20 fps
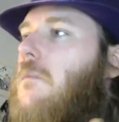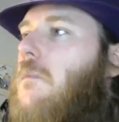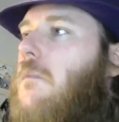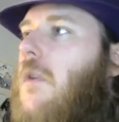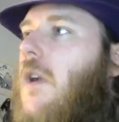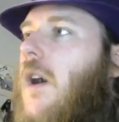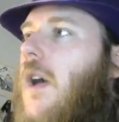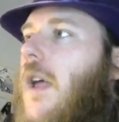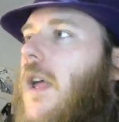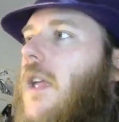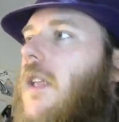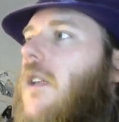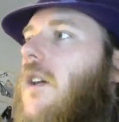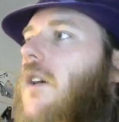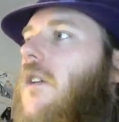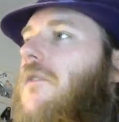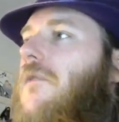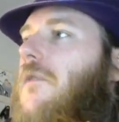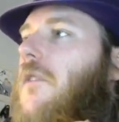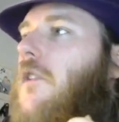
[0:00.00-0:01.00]
But
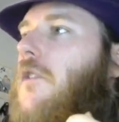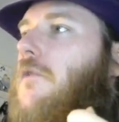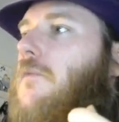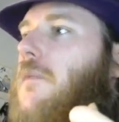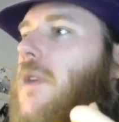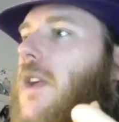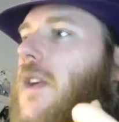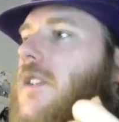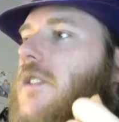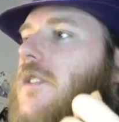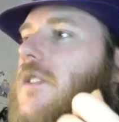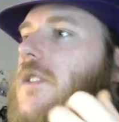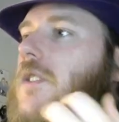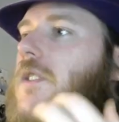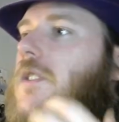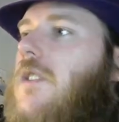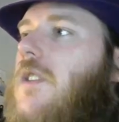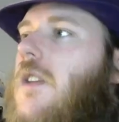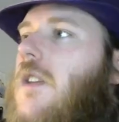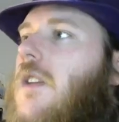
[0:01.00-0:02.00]
a
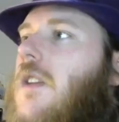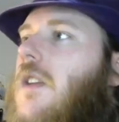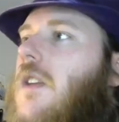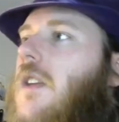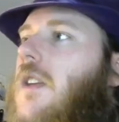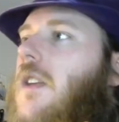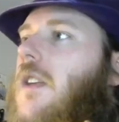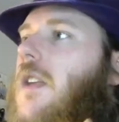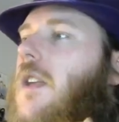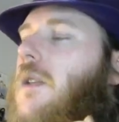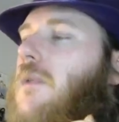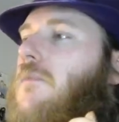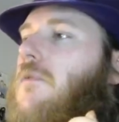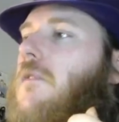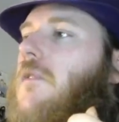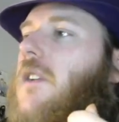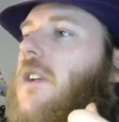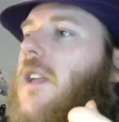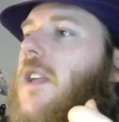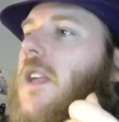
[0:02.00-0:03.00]
Romages can
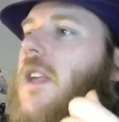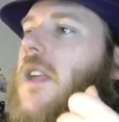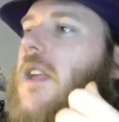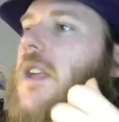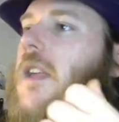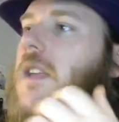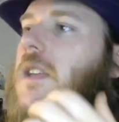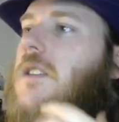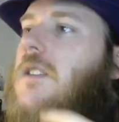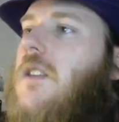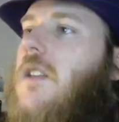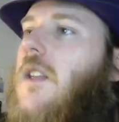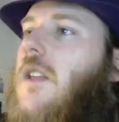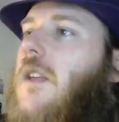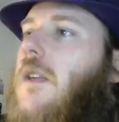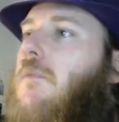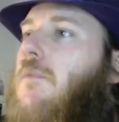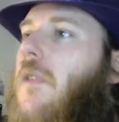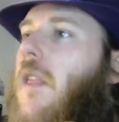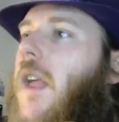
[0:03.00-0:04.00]
pretty
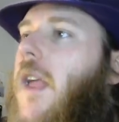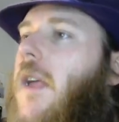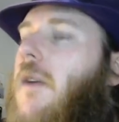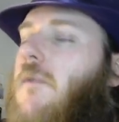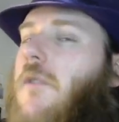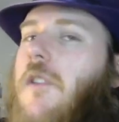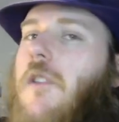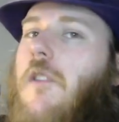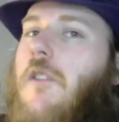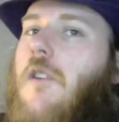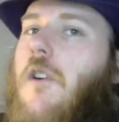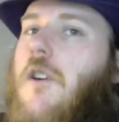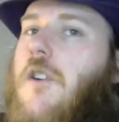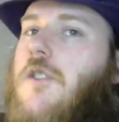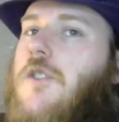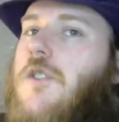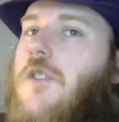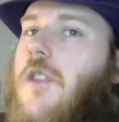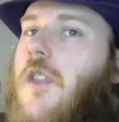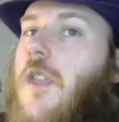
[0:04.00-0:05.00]
easily play with a
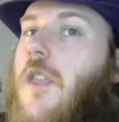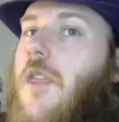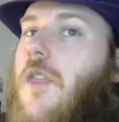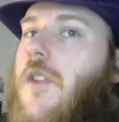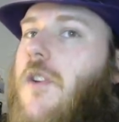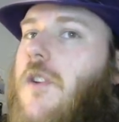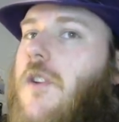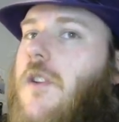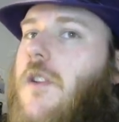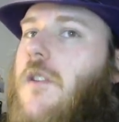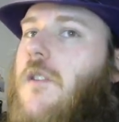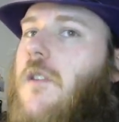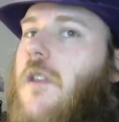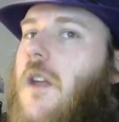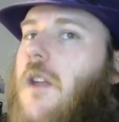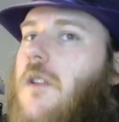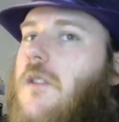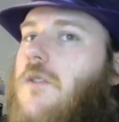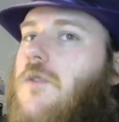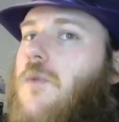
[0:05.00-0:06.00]
larger than
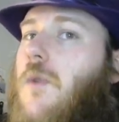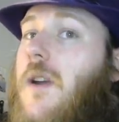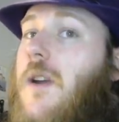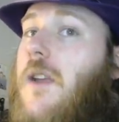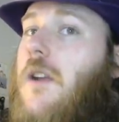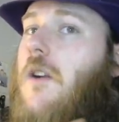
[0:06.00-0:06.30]
20